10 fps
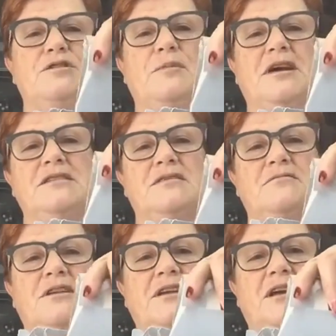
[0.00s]
which makes
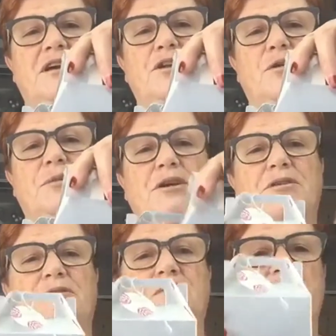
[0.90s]
it really
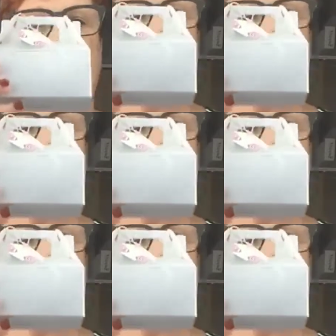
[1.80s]
economical.